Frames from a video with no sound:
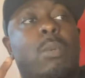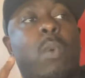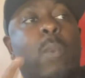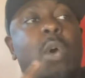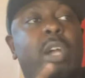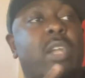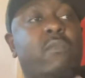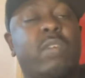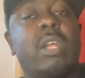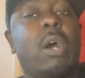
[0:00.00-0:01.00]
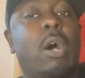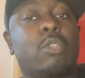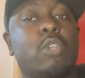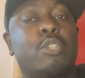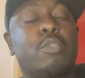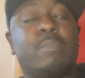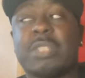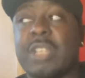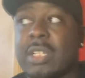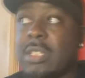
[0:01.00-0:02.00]
we're working really hard on our new
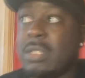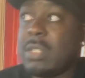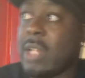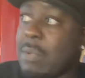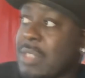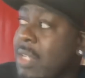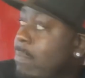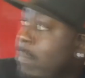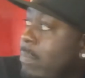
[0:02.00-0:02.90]
project. That was it.